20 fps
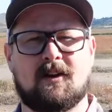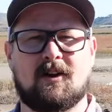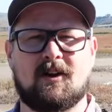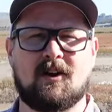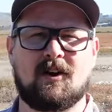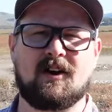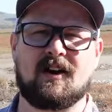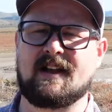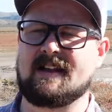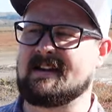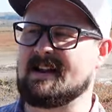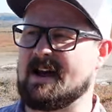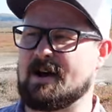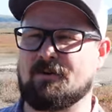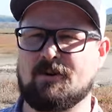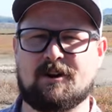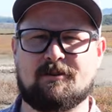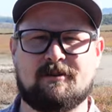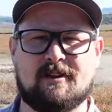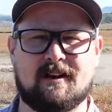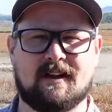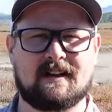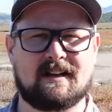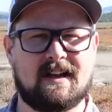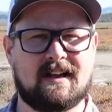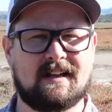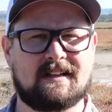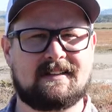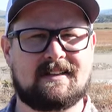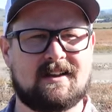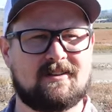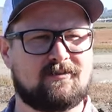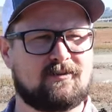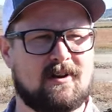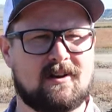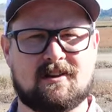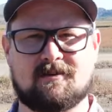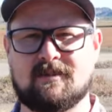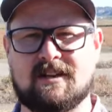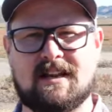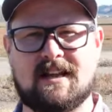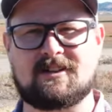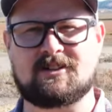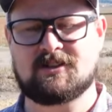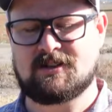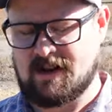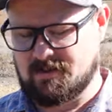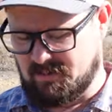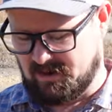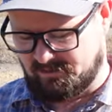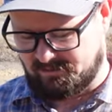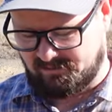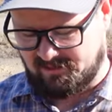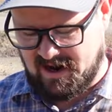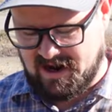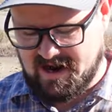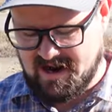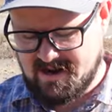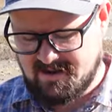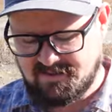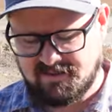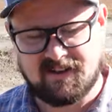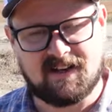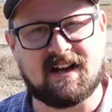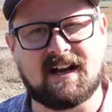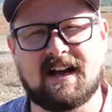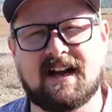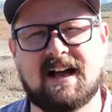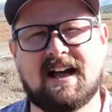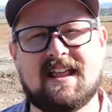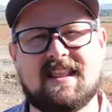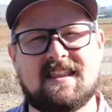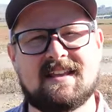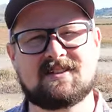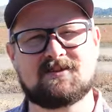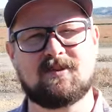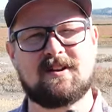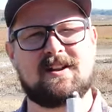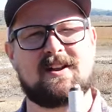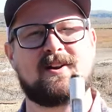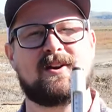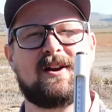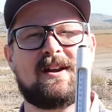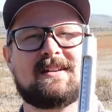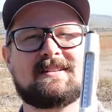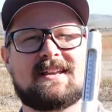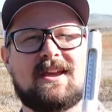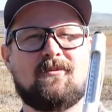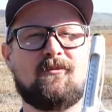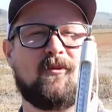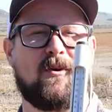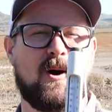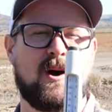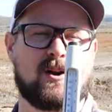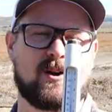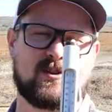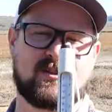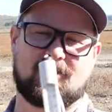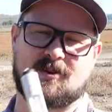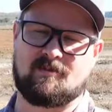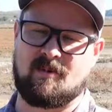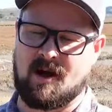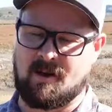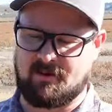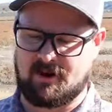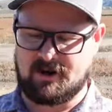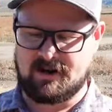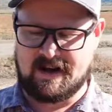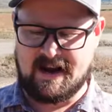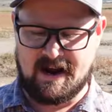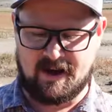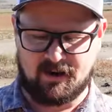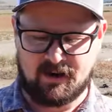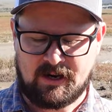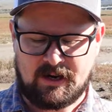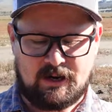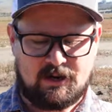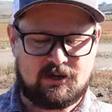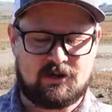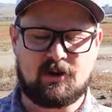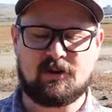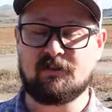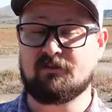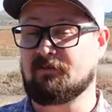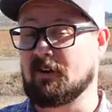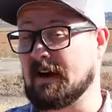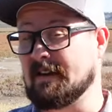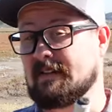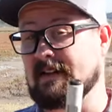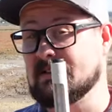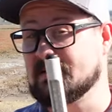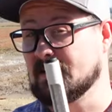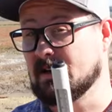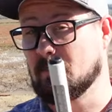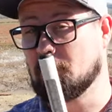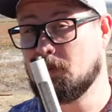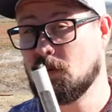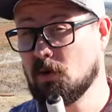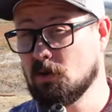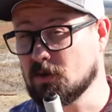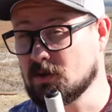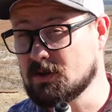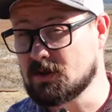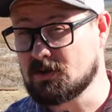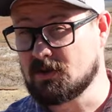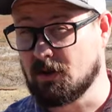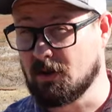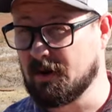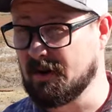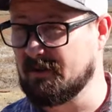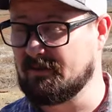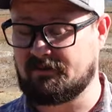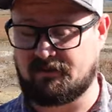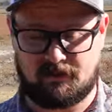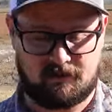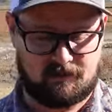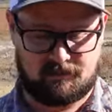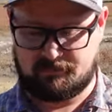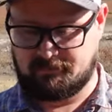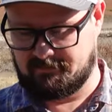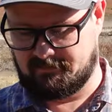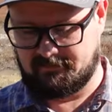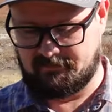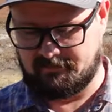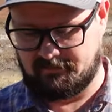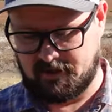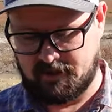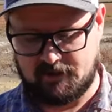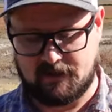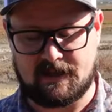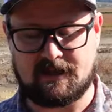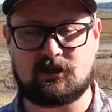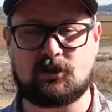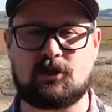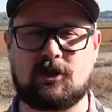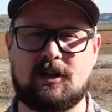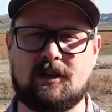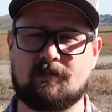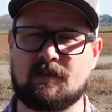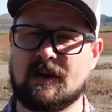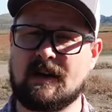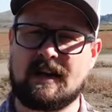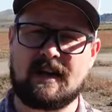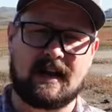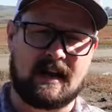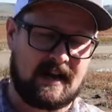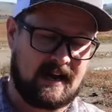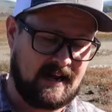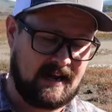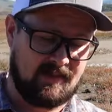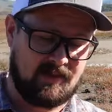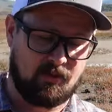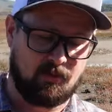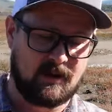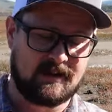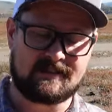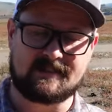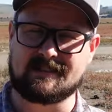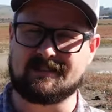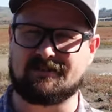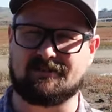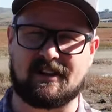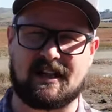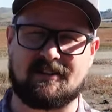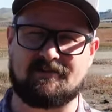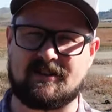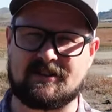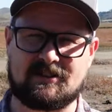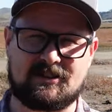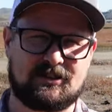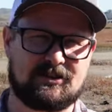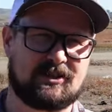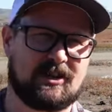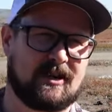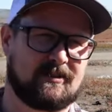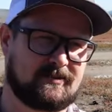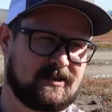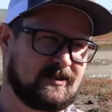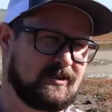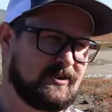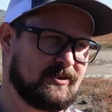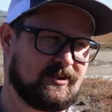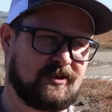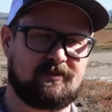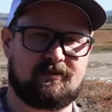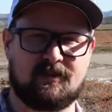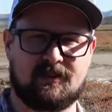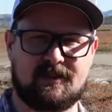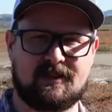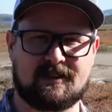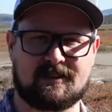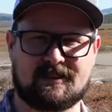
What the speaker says: All right, now what are we on? Gift recommendation number 5. This one here is a water thermometer. Now, you can find these in a pool store for fairly cheap. The ones in the fly fishing shops are usually pretty